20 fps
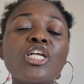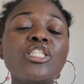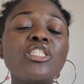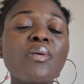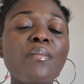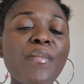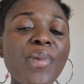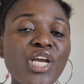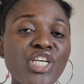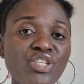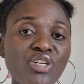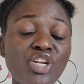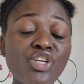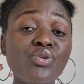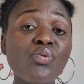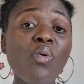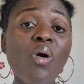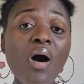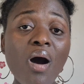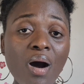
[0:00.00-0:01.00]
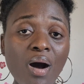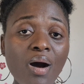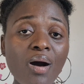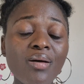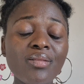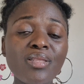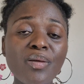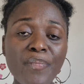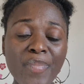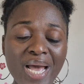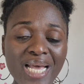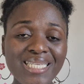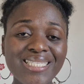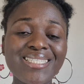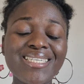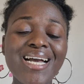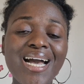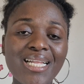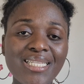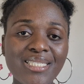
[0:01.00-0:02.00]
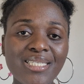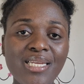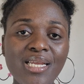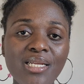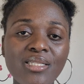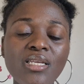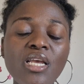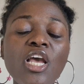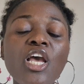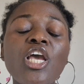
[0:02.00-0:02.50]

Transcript: to make sure that you are the best candidate.